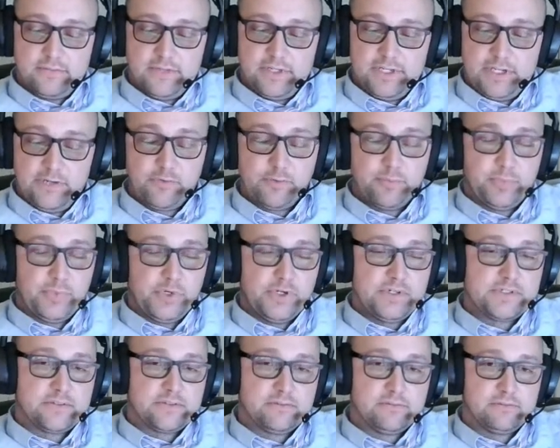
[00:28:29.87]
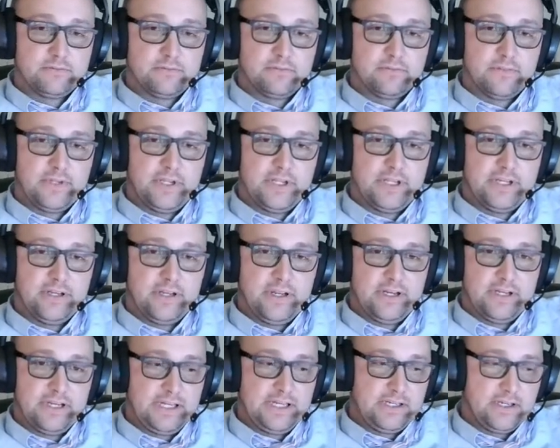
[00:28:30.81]
different person. And
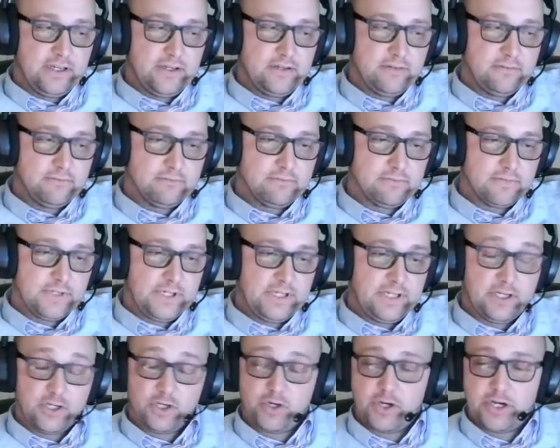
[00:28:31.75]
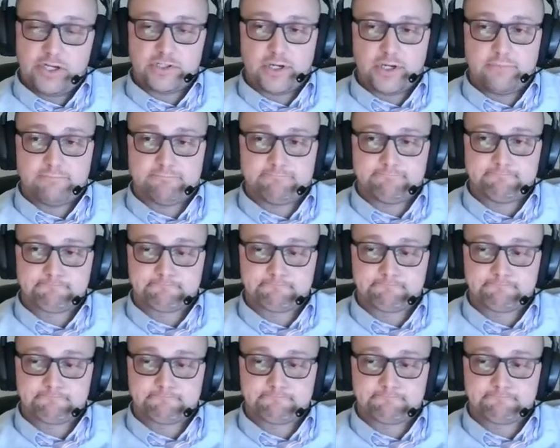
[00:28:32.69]
he did a great job.